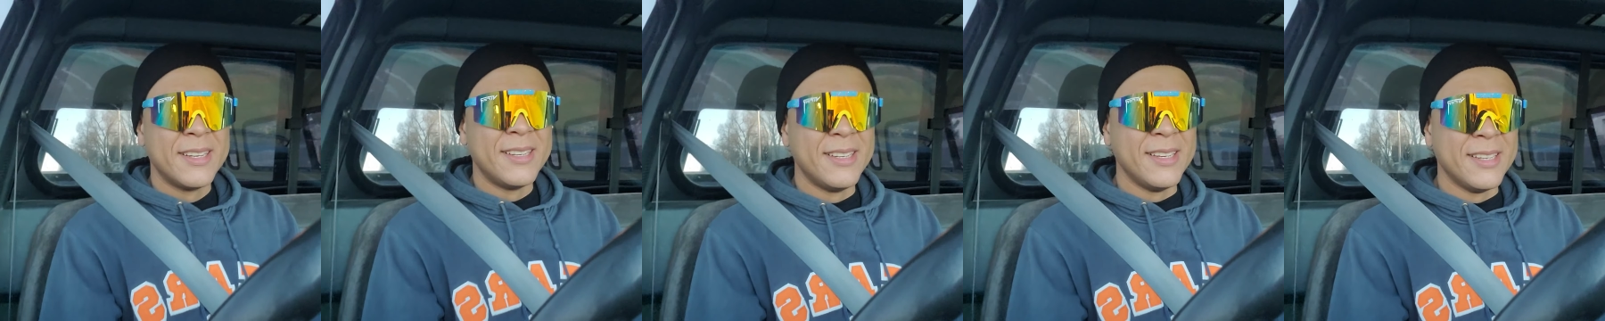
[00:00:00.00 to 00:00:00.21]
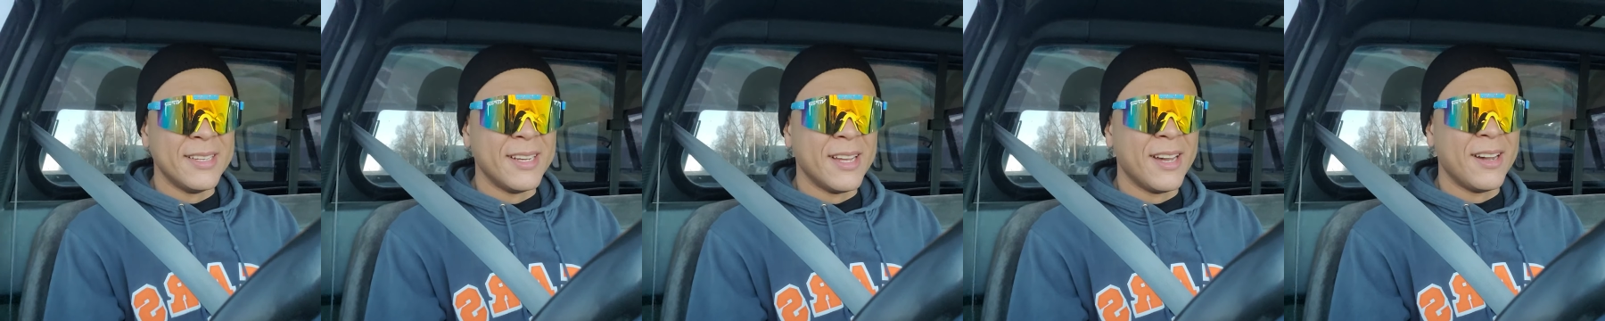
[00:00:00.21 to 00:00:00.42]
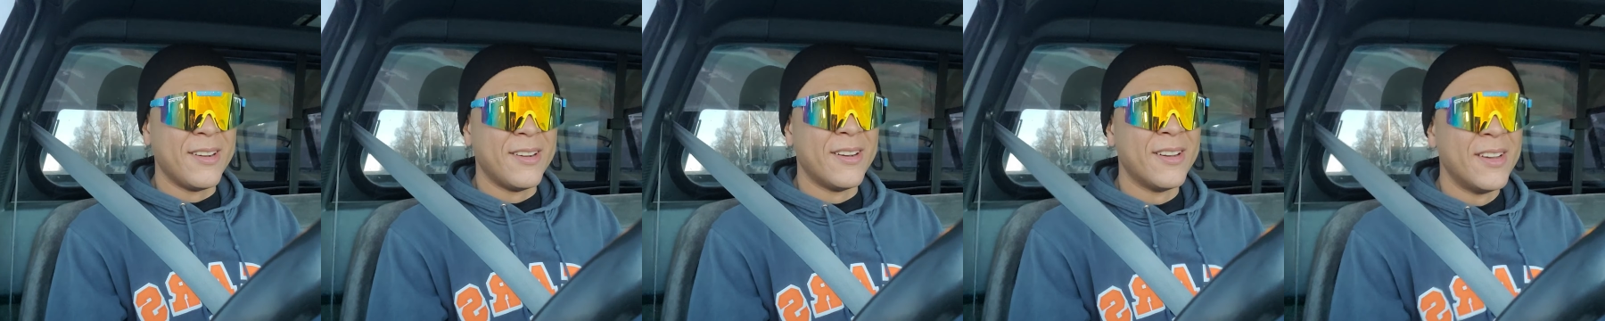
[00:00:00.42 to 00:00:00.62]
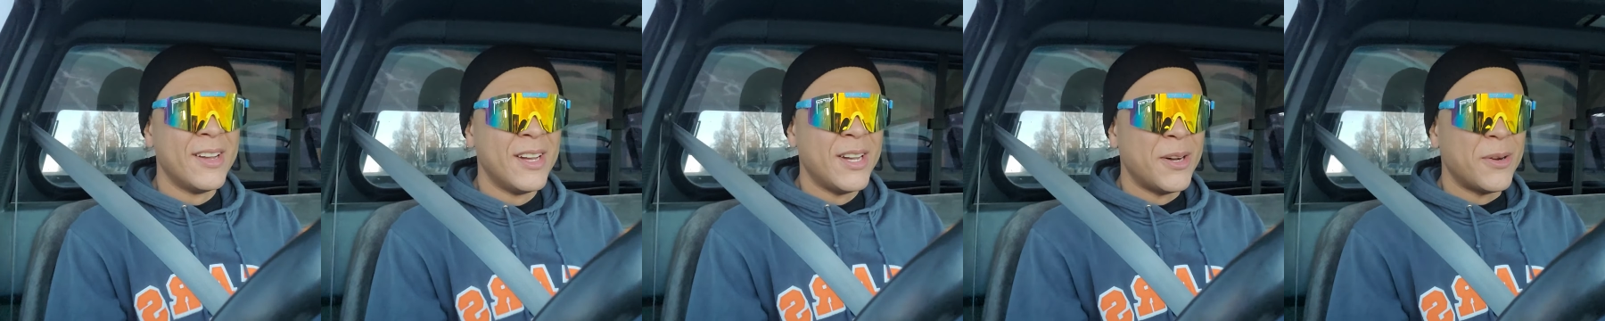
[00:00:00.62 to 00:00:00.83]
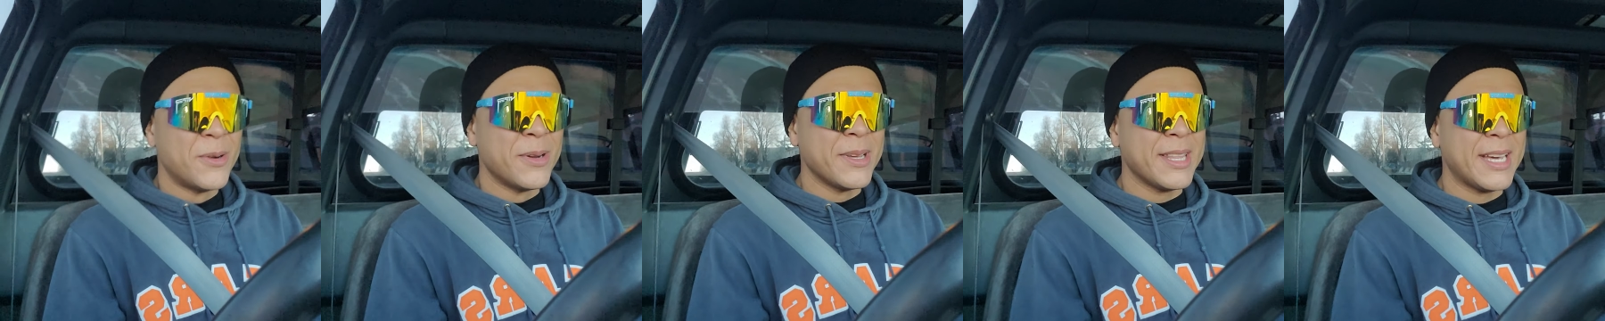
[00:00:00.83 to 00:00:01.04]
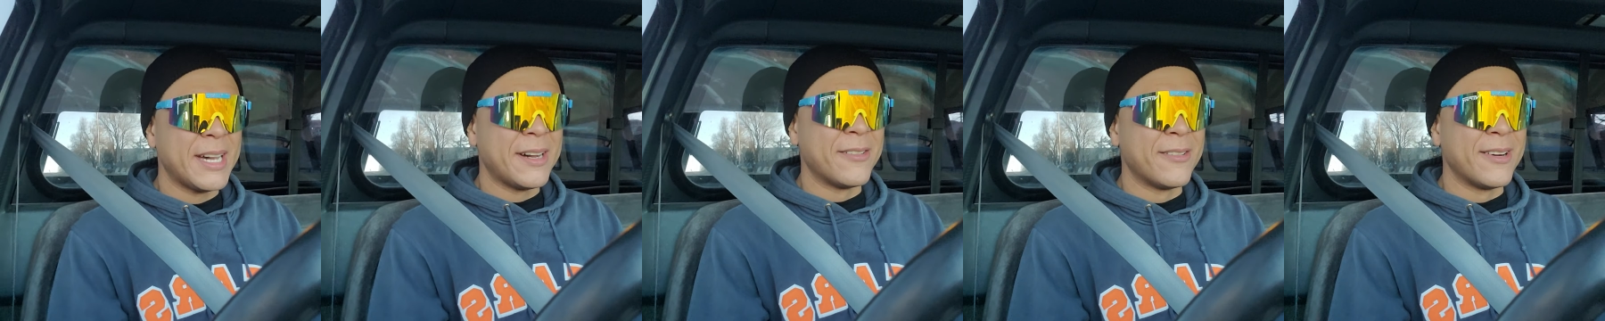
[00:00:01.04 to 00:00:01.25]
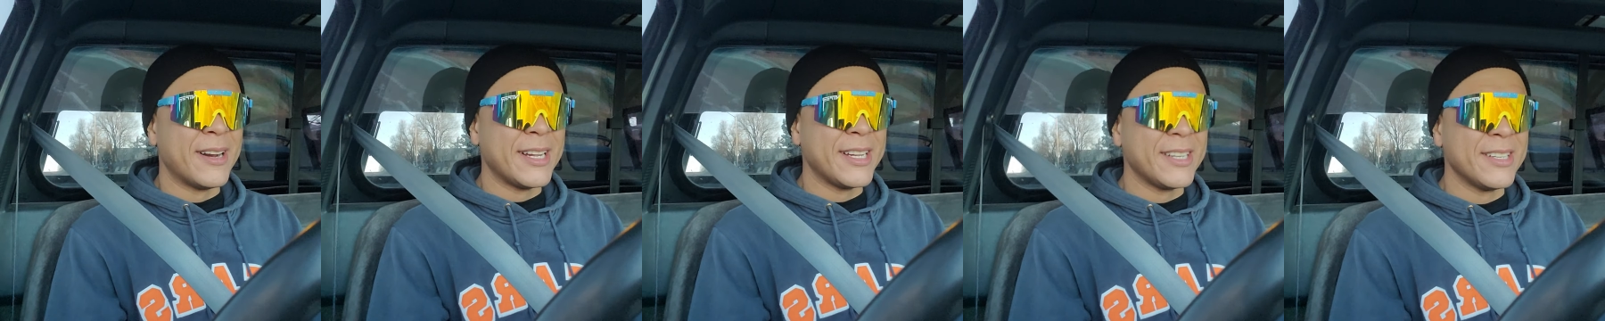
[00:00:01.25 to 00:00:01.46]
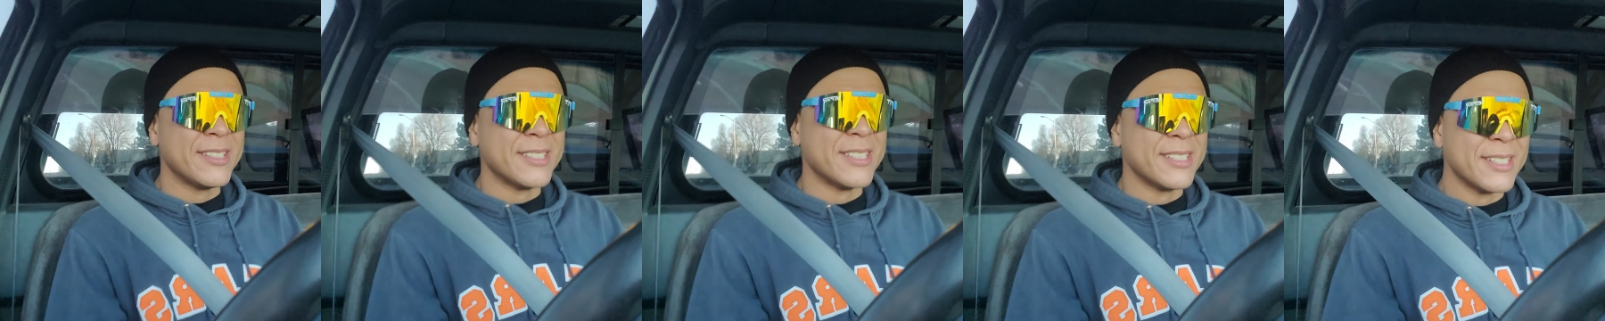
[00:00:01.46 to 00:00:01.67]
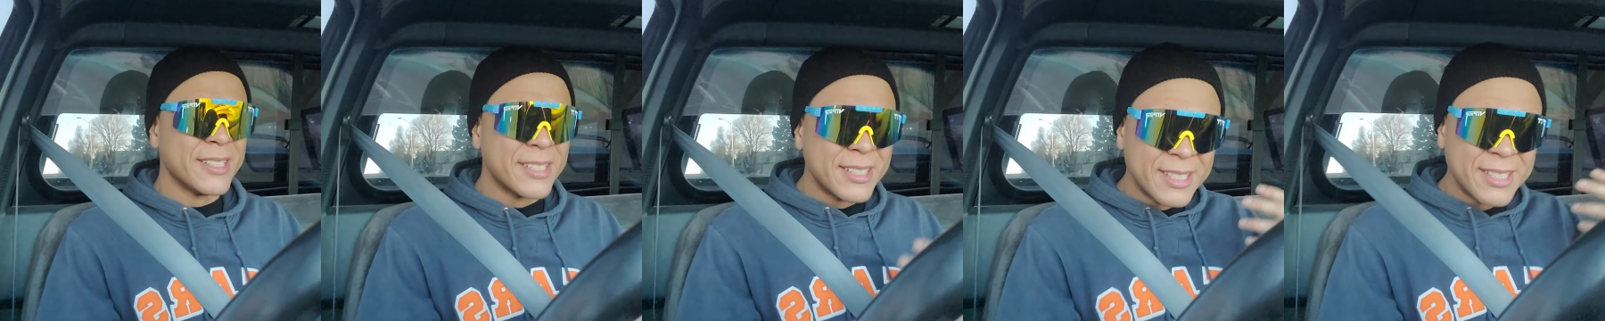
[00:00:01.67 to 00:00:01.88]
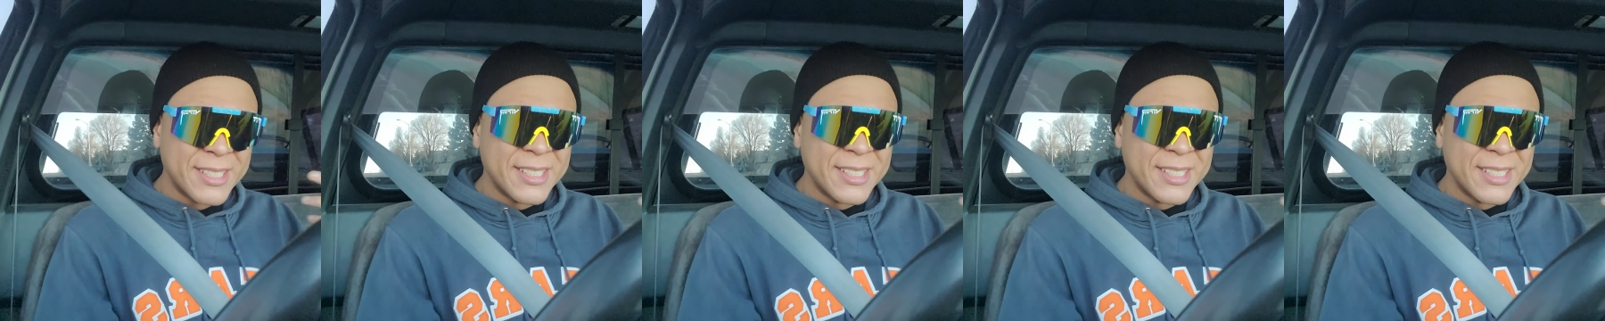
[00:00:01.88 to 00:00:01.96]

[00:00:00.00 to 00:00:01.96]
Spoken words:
you know, without regular